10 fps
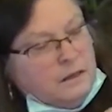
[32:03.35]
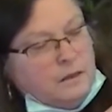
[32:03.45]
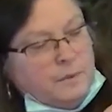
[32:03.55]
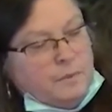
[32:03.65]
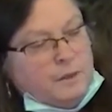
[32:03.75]

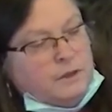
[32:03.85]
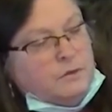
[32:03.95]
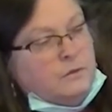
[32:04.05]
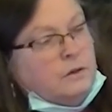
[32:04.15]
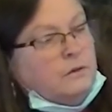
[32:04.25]
That might be
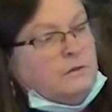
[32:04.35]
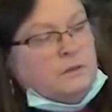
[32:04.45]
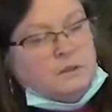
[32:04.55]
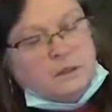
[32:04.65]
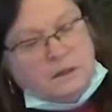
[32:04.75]
too
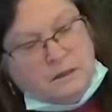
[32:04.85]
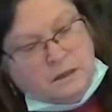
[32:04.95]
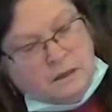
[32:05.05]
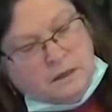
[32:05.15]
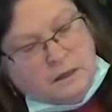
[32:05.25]

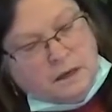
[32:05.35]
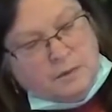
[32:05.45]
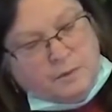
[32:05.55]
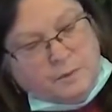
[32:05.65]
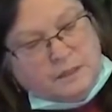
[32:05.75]
close.
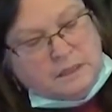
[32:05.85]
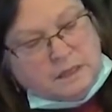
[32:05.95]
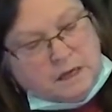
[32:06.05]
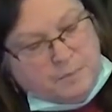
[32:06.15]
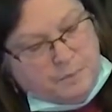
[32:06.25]
Oh, we
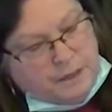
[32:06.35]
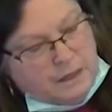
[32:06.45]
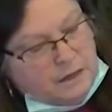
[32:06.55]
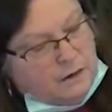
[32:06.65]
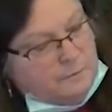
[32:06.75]
stick it up in
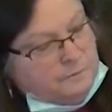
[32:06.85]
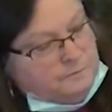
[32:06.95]
here.